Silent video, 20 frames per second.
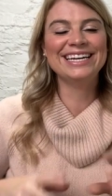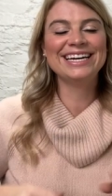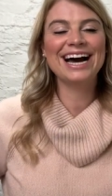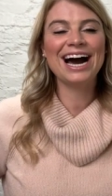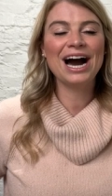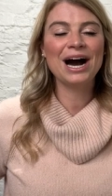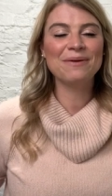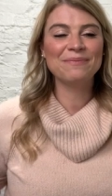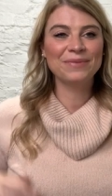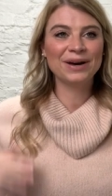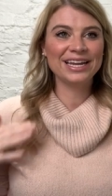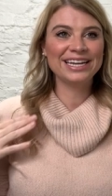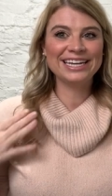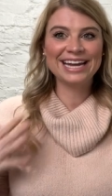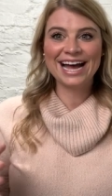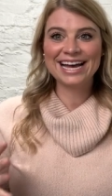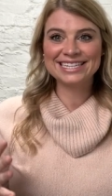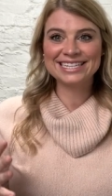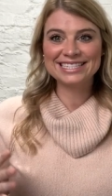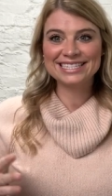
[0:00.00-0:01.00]
But it
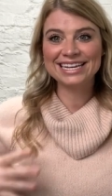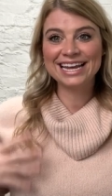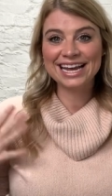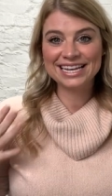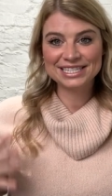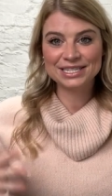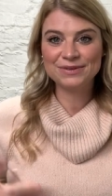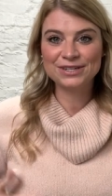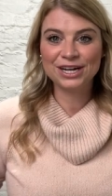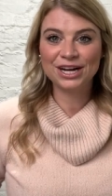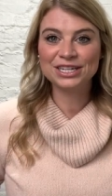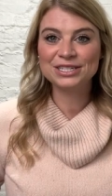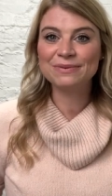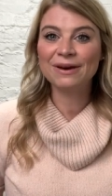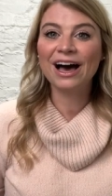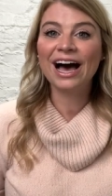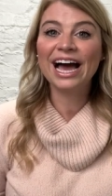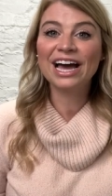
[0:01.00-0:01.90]
has to be talked about.